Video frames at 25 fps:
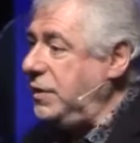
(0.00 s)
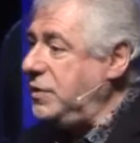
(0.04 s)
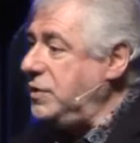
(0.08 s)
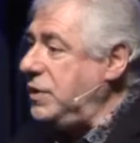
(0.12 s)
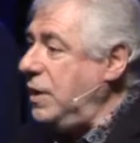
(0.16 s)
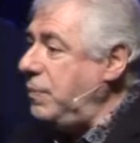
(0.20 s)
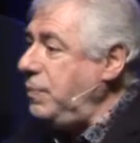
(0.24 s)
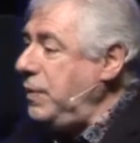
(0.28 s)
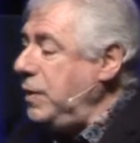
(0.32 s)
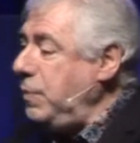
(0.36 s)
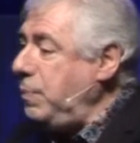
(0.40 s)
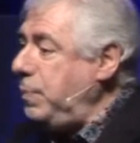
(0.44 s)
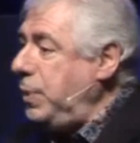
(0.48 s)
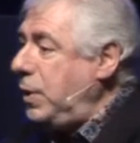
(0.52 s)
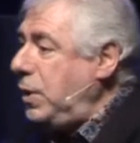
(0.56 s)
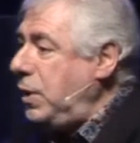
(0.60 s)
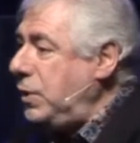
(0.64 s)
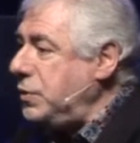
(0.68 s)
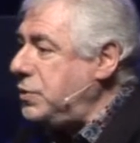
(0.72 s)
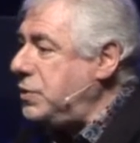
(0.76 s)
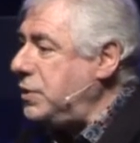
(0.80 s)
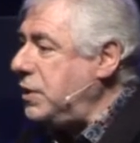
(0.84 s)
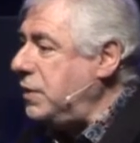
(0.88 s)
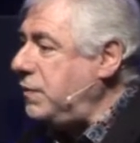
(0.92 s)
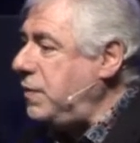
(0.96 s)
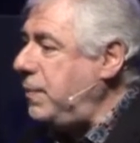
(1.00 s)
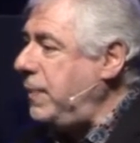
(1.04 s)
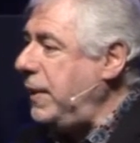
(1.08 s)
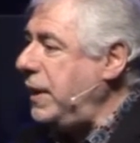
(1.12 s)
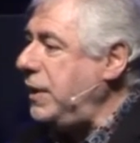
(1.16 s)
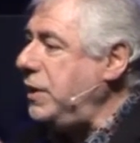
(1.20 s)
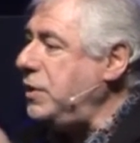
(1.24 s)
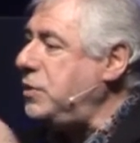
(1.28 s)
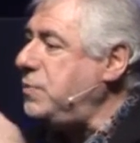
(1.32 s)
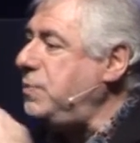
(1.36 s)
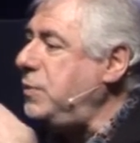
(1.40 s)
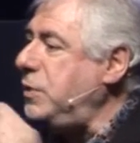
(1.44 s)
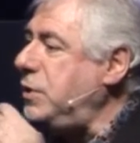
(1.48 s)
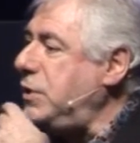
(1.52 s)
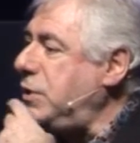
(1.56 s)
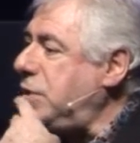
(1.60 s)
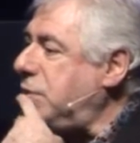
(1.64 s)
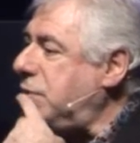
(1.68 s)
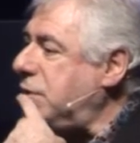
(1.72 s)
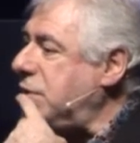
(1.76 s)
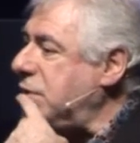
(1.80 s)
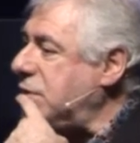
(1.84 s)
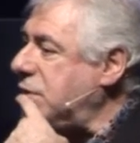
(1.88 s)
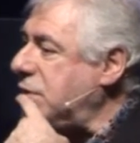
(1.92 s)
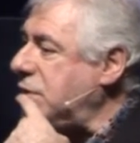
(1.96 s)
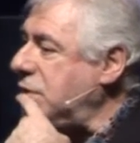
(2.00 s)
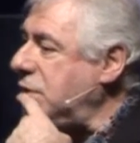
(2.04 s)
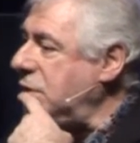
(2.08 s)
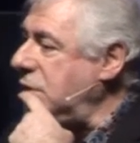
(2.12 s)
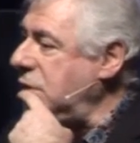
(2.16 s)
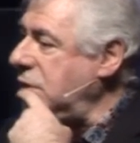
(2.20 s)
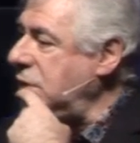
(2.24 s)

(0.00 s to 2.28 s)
something positive about his murderers,